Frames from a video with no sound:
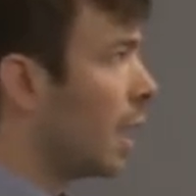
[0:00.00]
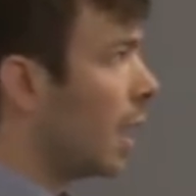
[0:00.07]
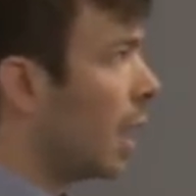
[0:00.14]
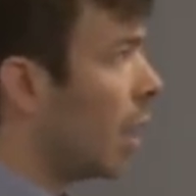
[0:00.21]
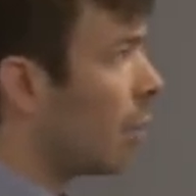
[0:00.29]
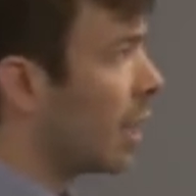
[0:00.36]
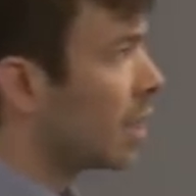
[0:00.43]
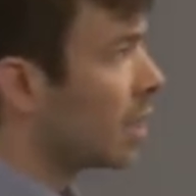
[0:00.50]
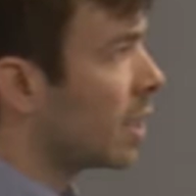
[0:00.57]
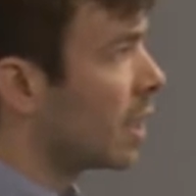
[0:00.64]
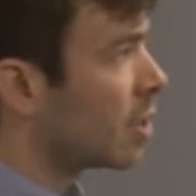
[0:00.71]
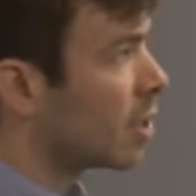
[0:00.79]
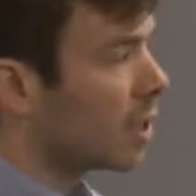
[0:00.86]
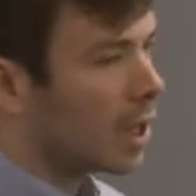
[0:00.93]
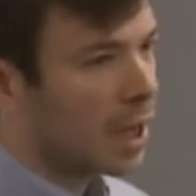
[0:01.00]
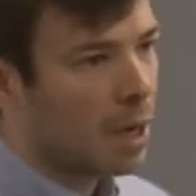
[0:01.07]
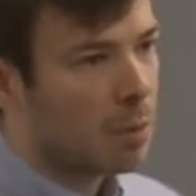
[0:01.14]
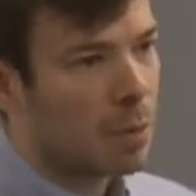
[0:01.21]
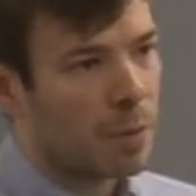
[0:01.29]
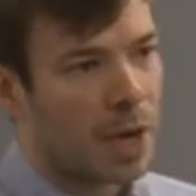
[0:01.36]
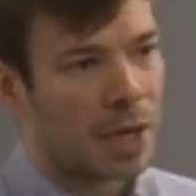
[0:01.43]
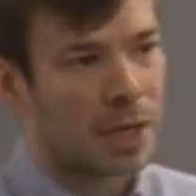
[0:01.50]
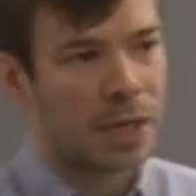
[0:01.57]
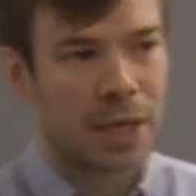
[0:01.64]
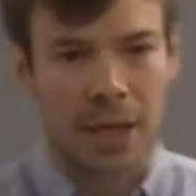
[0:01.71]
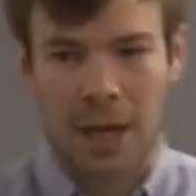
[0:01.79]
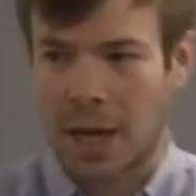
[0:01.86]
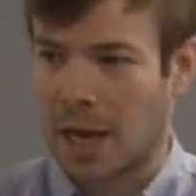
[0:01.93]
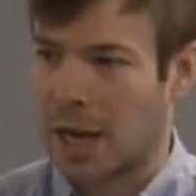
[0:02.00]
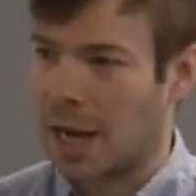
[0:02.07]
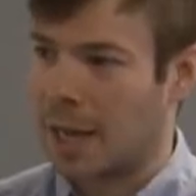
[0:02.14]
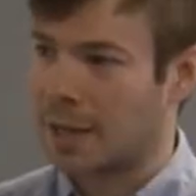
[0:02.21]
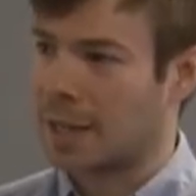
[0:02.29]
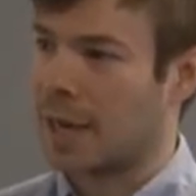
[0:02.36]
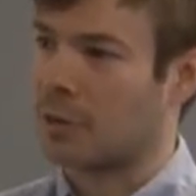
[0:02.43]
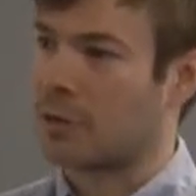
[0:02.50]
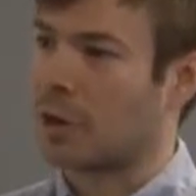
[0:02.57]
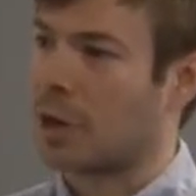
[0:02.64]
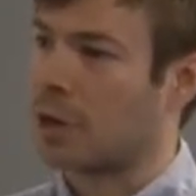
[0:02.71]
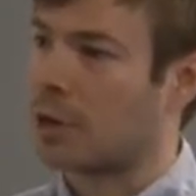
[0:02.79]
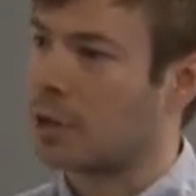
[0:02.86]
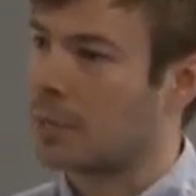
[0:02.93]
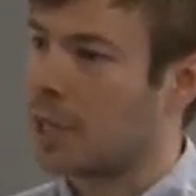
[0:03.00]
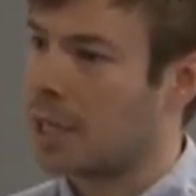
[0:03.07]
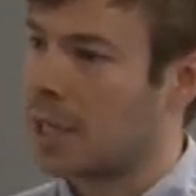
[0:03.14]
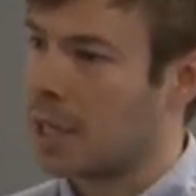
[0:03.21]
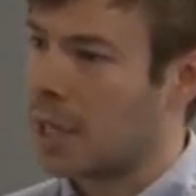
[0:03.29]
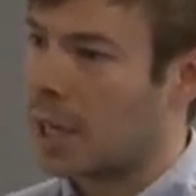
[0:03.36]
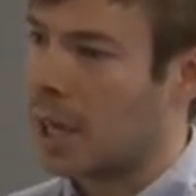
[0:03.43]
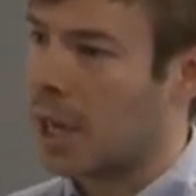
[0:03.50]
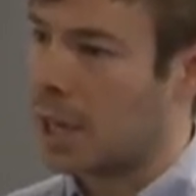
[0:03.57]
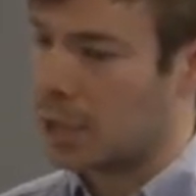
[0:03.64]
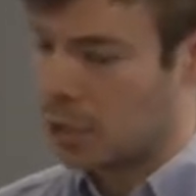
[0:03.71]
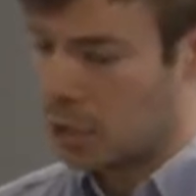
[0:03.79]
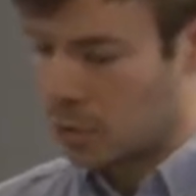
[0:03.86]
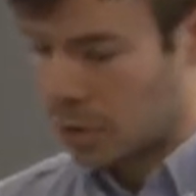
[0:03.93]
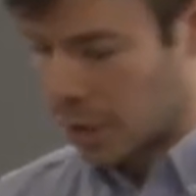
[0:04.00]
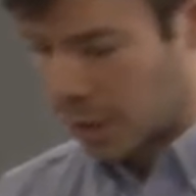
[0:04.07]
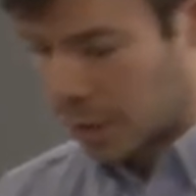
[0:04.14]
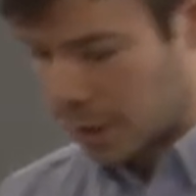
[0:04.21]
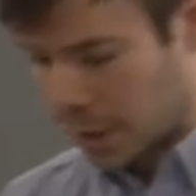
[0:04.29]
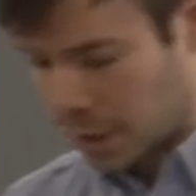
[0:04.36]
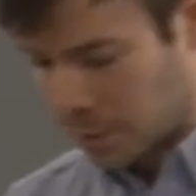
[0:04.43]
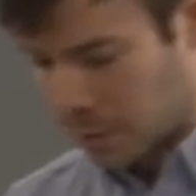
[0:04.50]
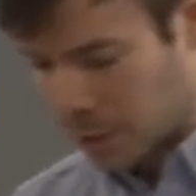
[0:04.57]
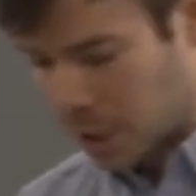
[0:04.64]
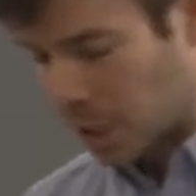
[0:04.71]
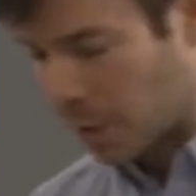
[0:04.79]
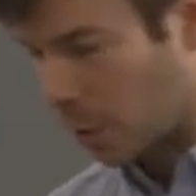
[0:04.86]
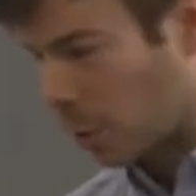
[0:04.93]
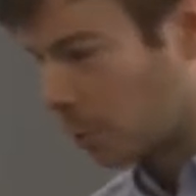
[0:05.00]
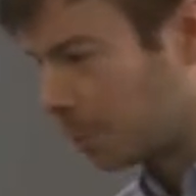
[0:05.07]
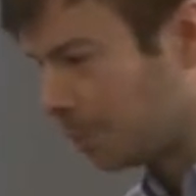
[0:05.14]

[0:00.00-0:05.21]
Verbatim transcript: uh, when teaching the labour market uh, and the agri-economy uh, using this material.